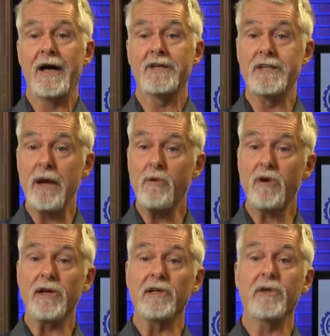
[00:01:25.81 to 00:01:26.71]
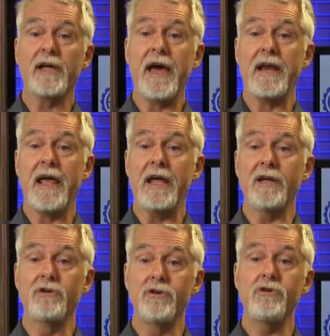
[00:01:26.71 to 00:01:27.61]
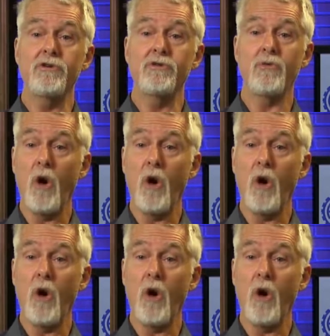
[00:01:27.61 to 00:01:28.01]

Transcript: Today we're going to look at a new,